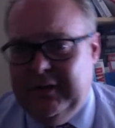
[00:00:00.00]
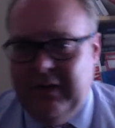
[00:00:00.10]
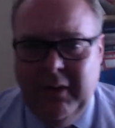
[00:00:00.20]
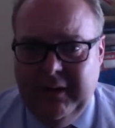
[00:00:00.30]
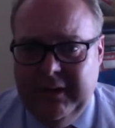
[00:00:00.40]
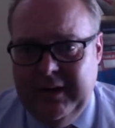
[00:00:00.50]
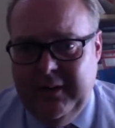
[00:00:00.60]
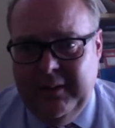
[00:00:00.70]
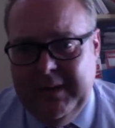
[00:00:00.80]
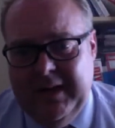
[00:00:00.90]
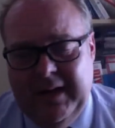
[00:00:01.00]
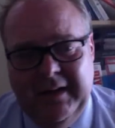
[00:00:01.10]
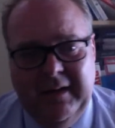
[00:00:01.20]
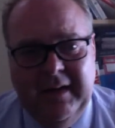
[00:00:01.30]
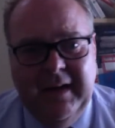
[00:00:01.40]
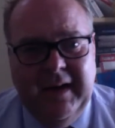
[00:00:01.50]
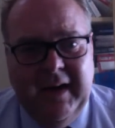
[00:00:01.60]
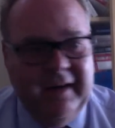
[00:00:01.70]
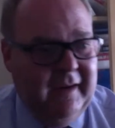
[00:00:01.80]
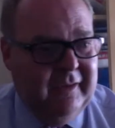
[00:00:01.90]
so on. You know, I mean,
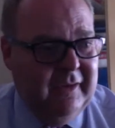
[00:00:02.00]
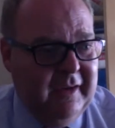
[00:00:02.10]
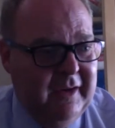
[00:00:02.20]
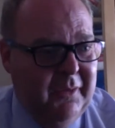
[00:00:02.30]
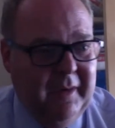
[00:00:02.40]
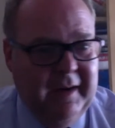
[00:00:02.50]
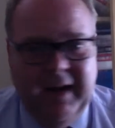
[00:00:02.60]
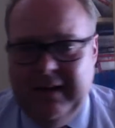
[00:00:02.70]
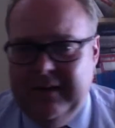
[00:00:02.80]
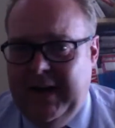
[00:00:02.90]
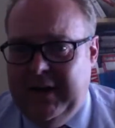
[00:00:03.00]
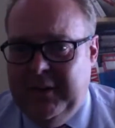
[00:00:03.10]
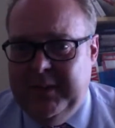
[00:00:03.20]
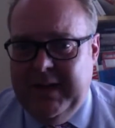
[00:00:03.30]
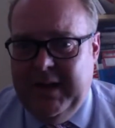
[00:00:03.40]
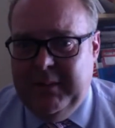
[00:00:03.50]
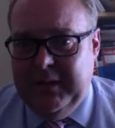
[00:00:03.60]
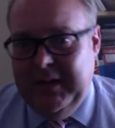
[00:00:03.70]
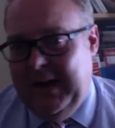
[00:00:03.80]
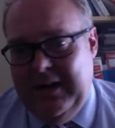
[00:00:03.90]
I certainly don't want to get tied up in that.
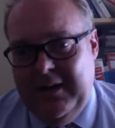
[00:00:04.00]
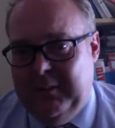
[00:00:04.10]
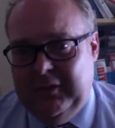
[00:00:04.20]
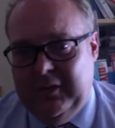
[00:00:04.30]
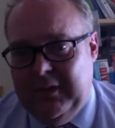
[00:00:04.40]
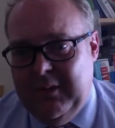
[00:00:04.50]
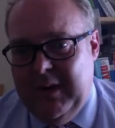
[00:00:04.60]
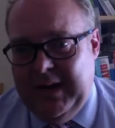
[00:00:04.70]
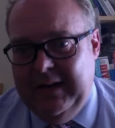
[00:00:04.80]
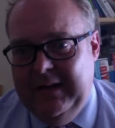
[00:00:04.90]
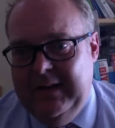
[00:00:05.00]
But yeah, you're absolutely right.